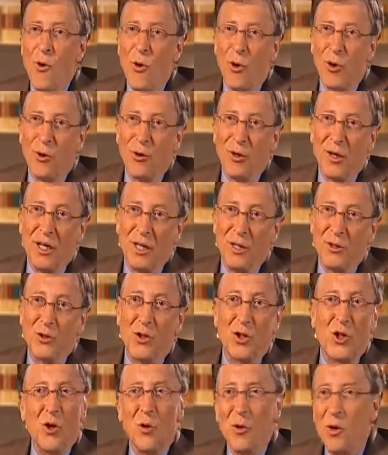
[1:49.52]

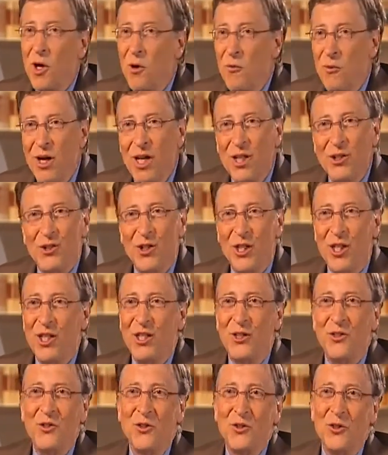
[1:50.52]
or security
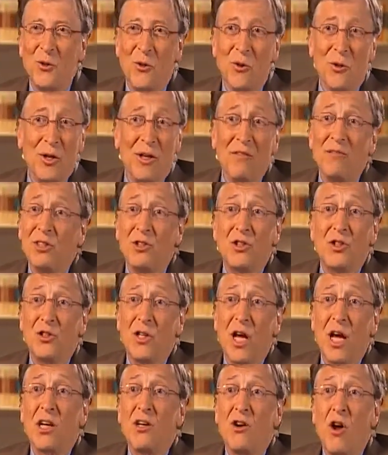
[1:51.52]
reasons or even
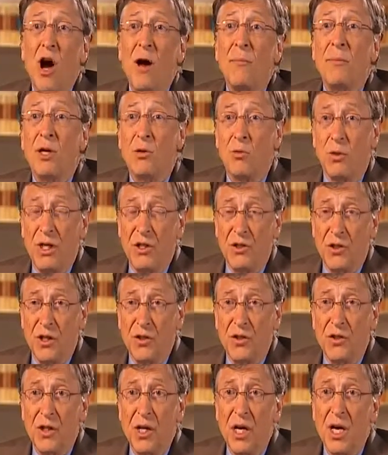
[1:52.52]
just economic
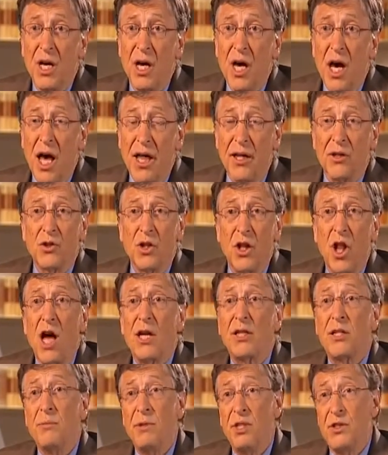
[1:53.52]
reasons, there's
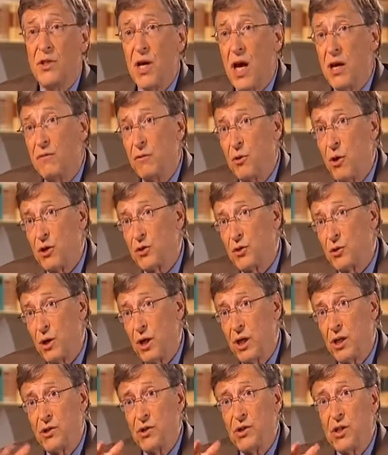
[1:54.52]
a lot to be said for
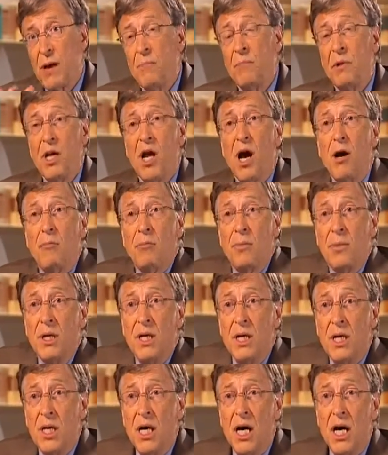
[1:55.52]
Australia stepping
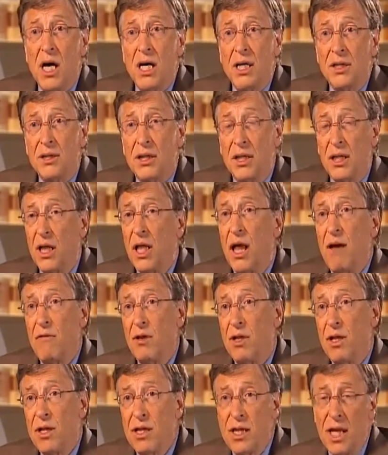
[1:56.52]
up to the
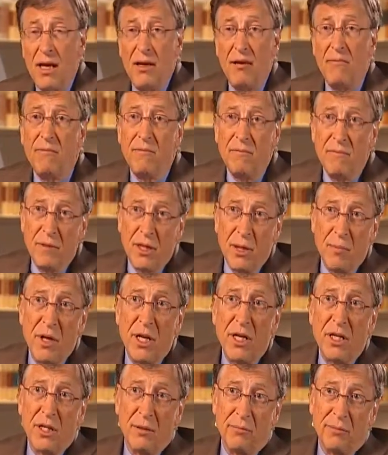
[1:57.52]
level that they've
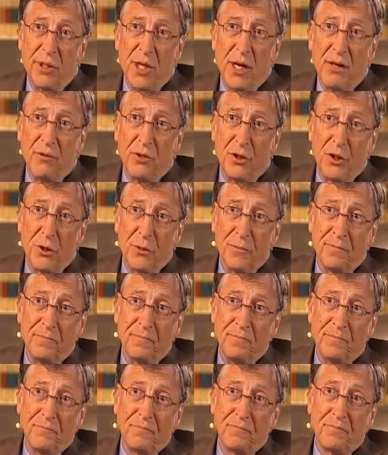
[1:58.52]
committed themselves
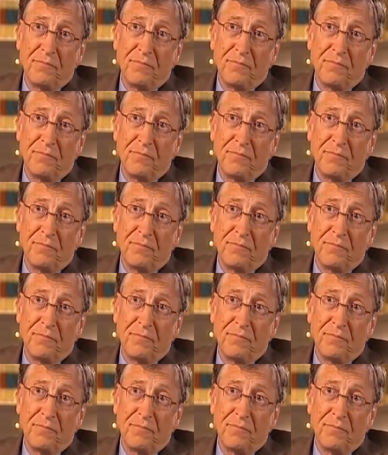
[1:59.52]
to.